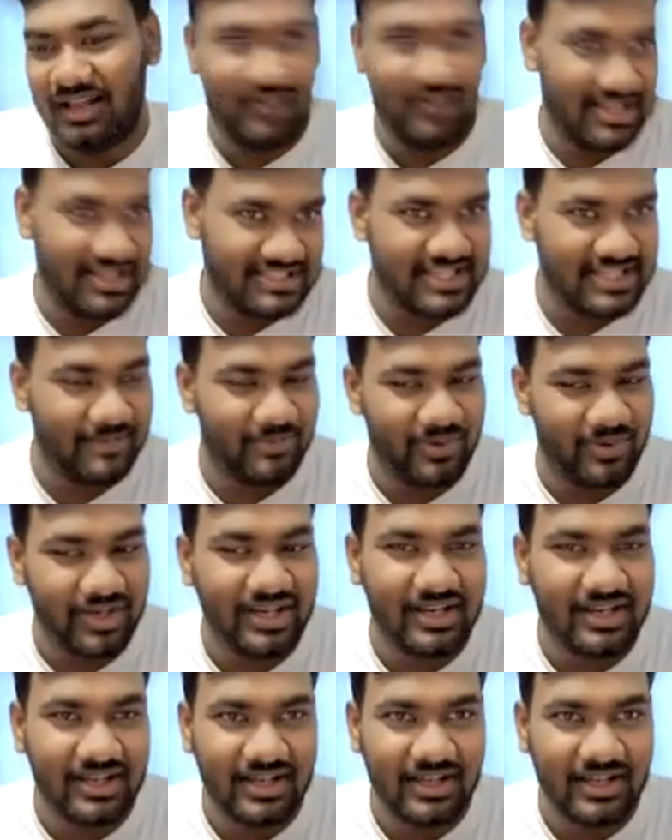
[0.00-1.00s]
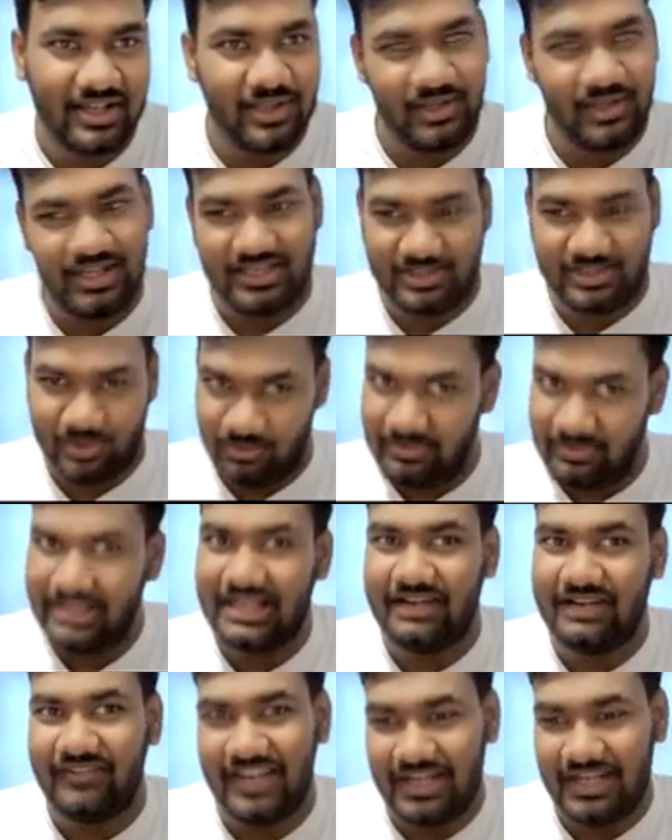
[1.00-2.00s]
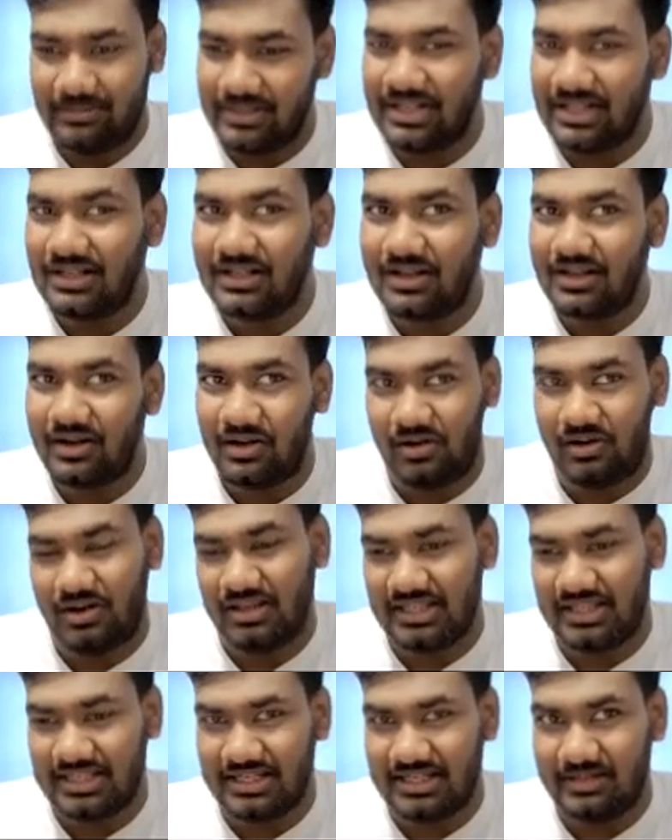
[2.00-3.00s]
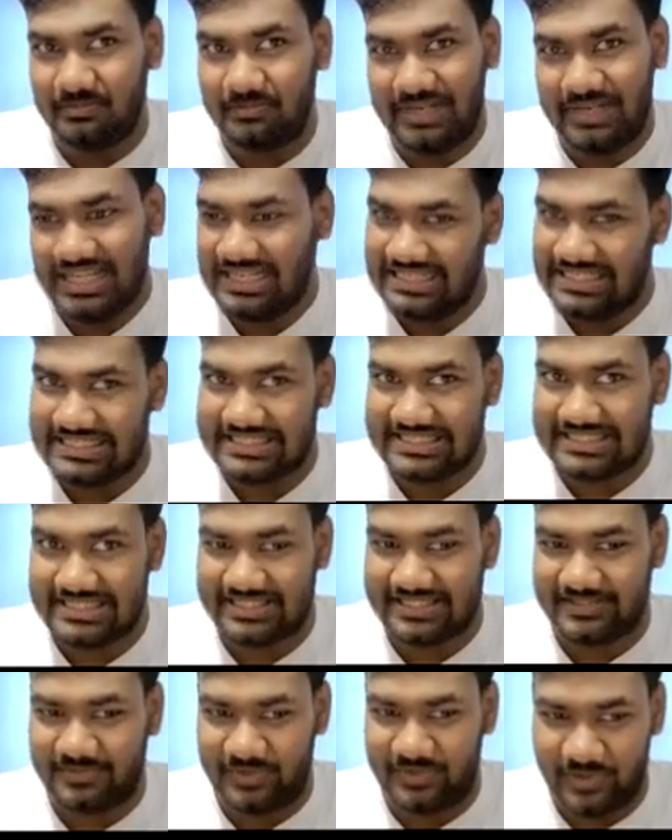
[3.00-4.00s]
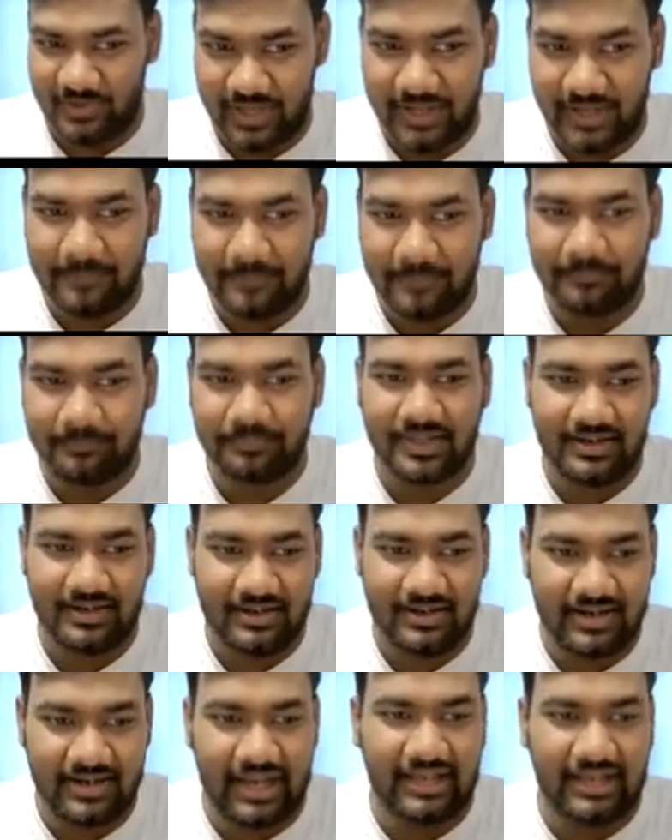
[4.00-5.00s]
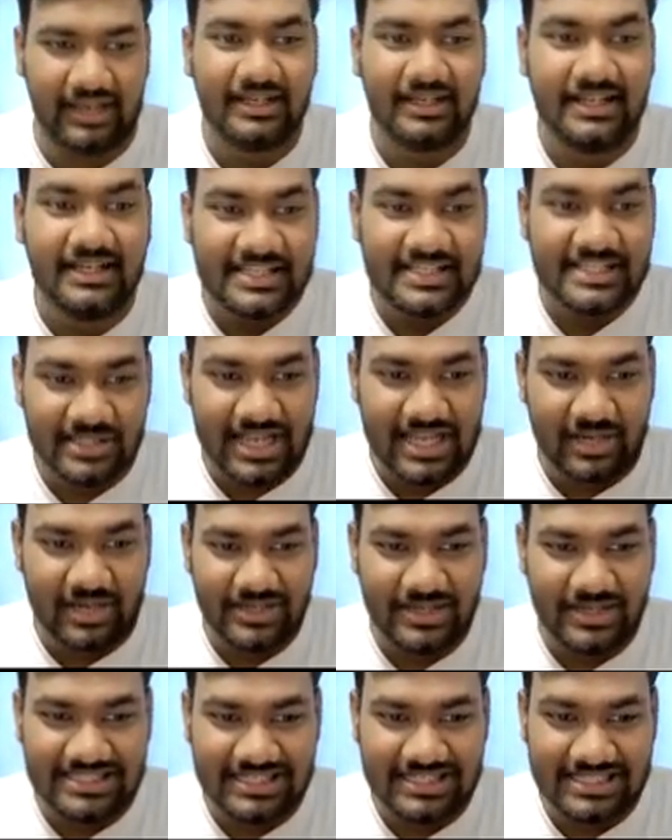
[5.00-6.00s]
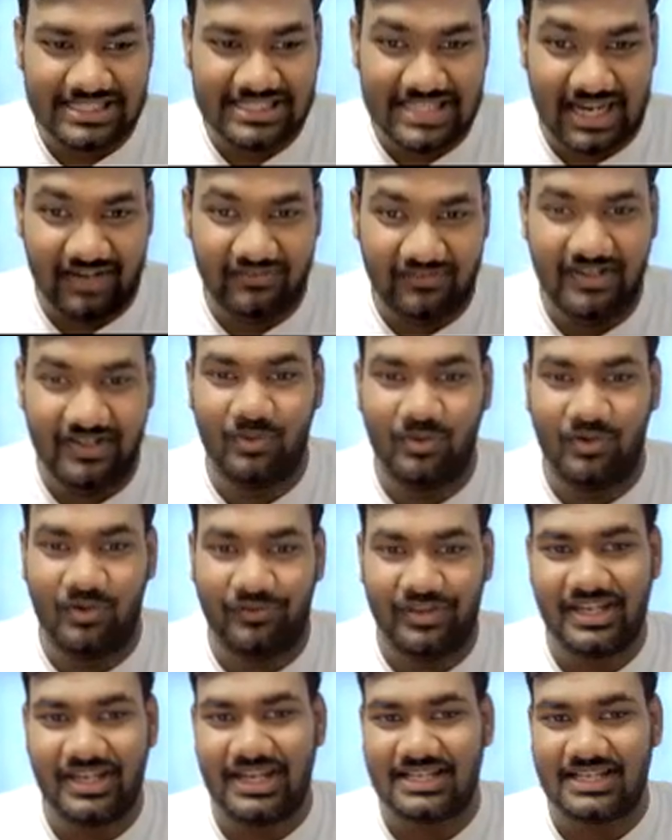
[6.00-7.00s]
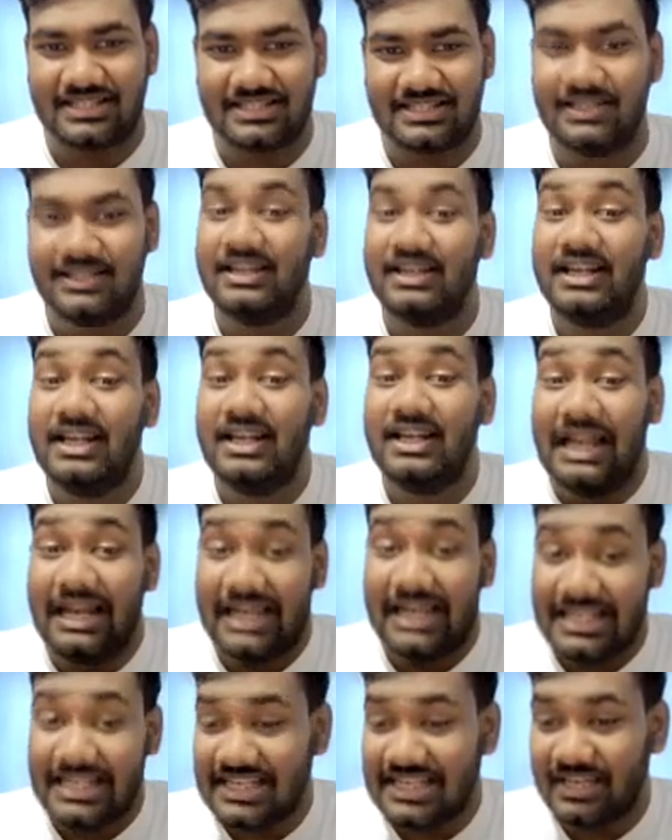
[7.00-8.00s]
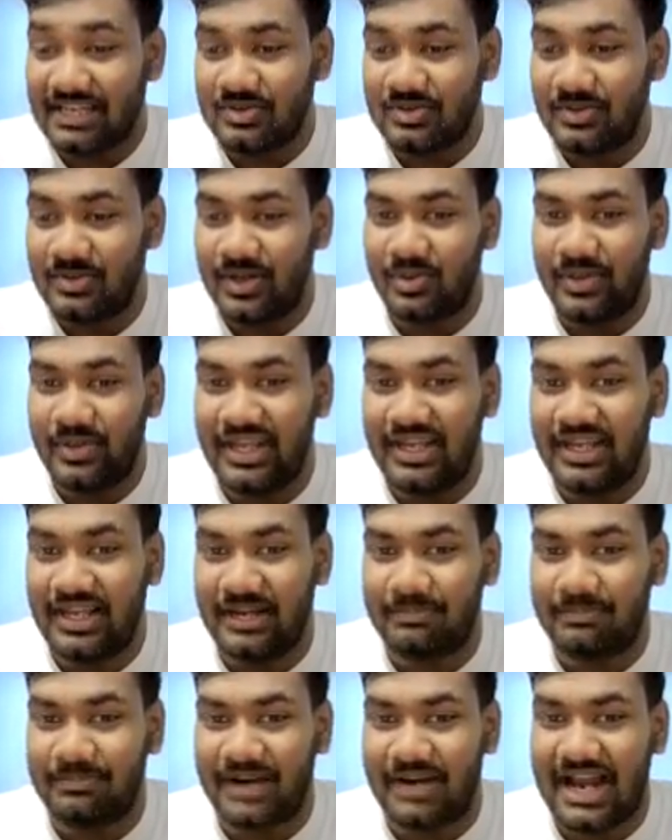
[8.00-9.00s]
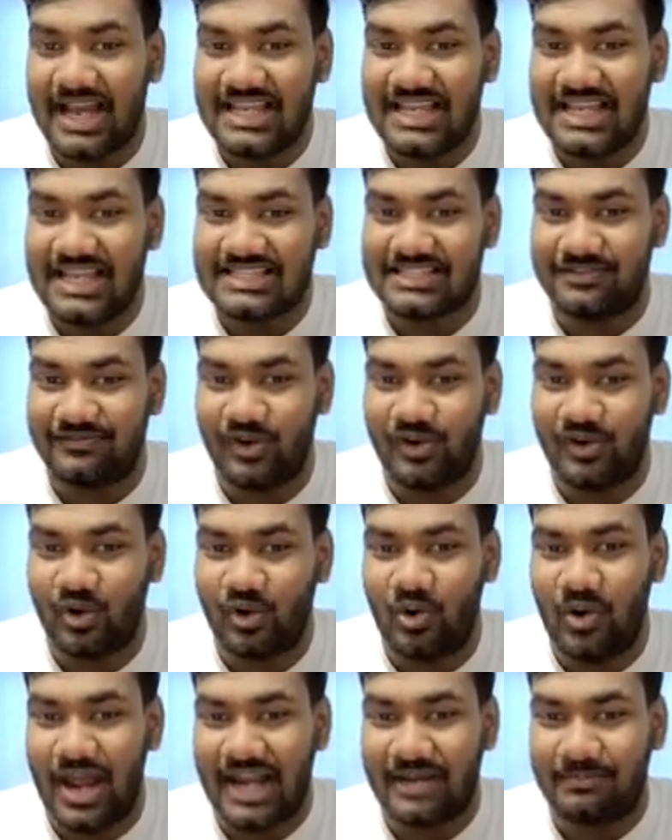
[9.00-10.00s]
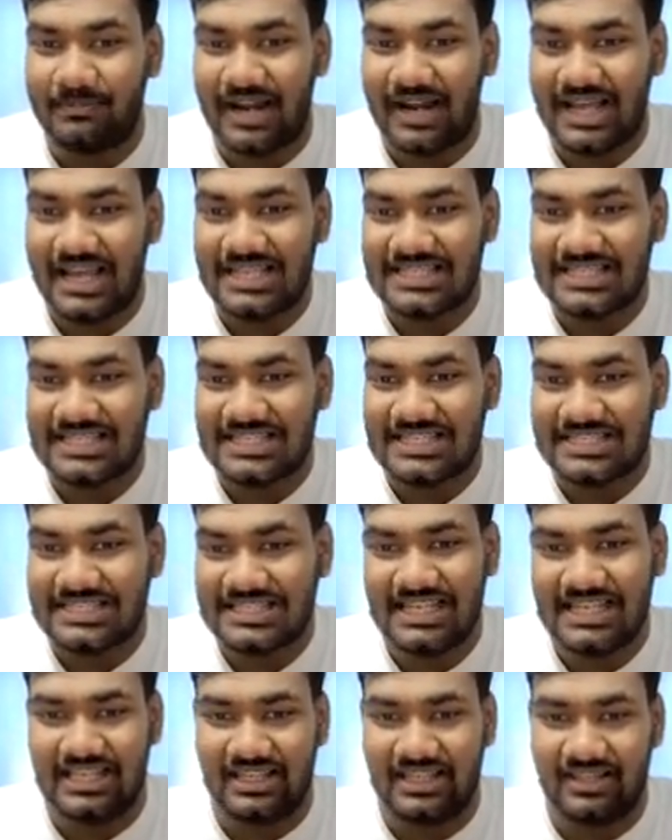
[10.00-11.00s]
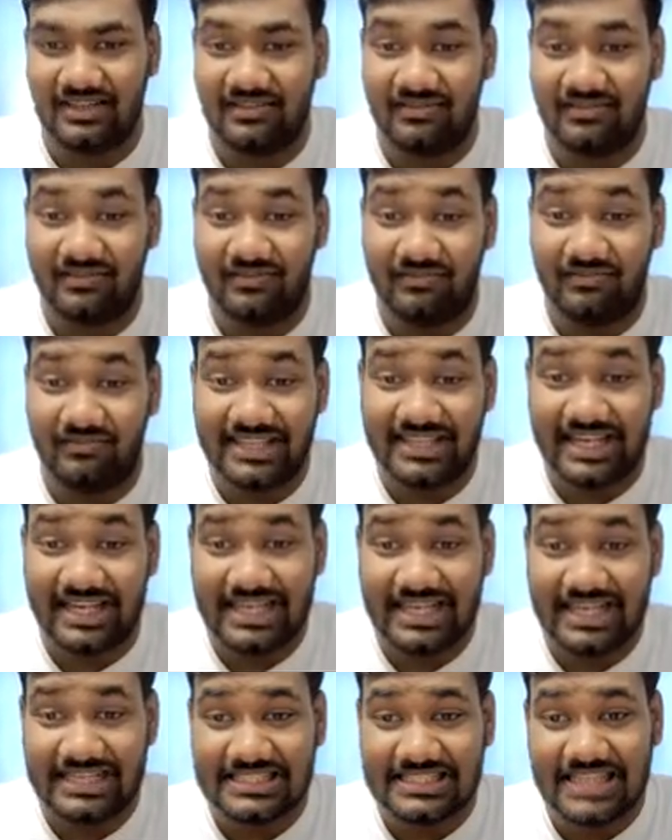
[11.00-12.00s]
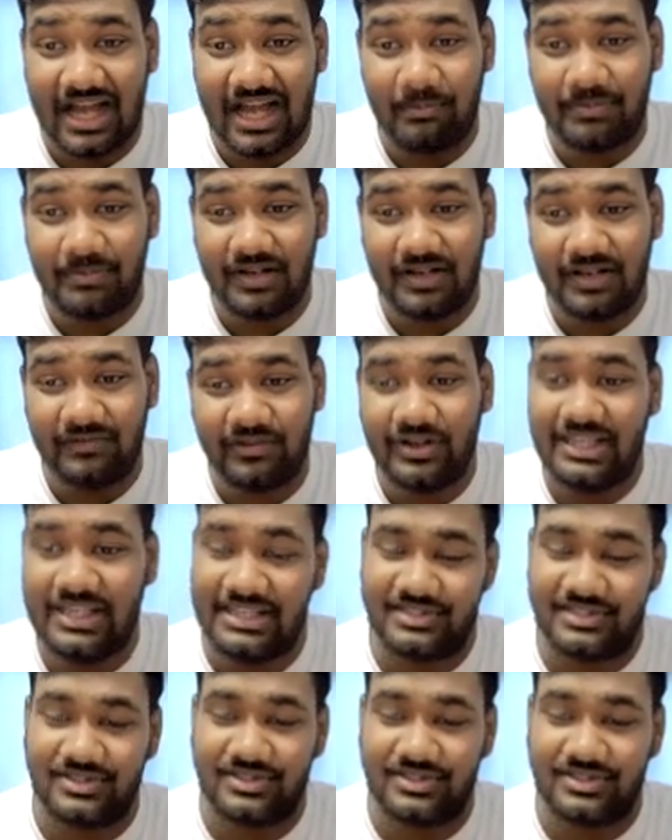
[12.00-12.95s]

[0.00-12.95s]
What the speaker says: Once I put it, it should be available on the playlist. Okay. Right. So that question is done. We'll move to the next. Distinguish between a price flow and a price ceiling with an example for each.